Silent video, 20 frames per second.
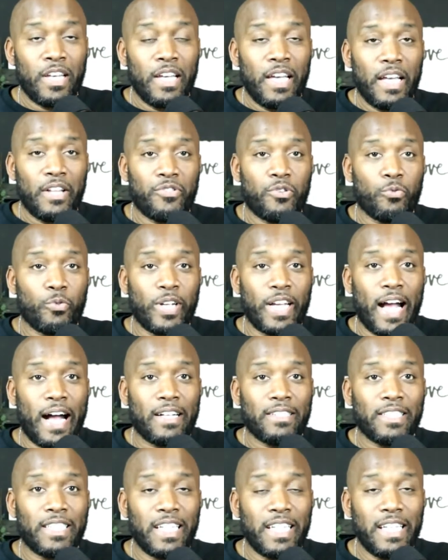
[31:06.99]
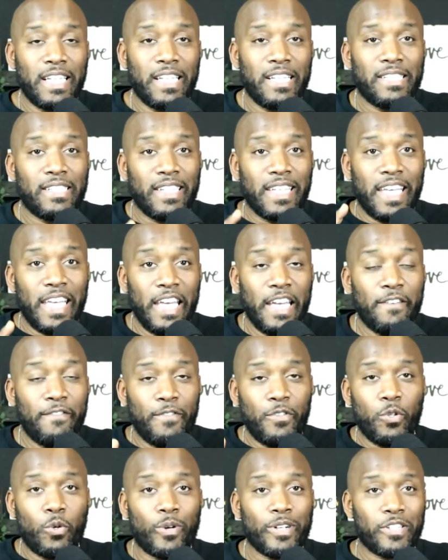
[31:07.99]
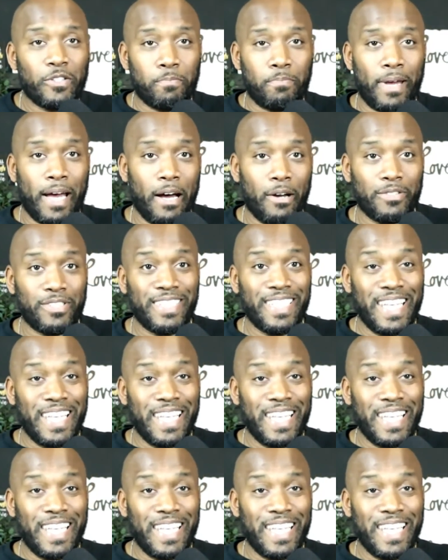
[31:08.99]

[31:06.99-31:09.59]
And the reality is, if your spouse